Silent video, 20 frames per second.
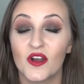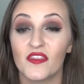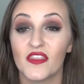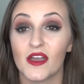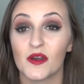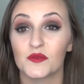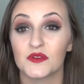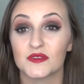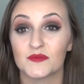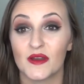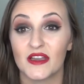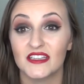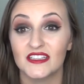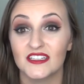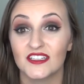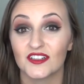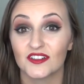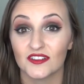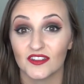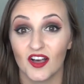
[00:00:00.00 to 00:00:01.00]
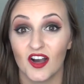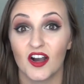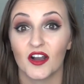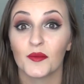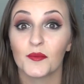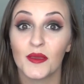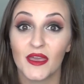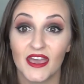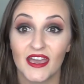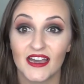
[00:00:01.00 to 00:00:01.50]
and that was my
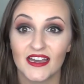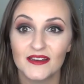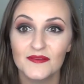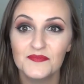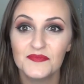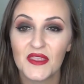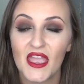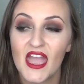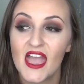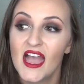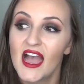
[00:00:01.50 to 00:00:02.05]
year-long pan.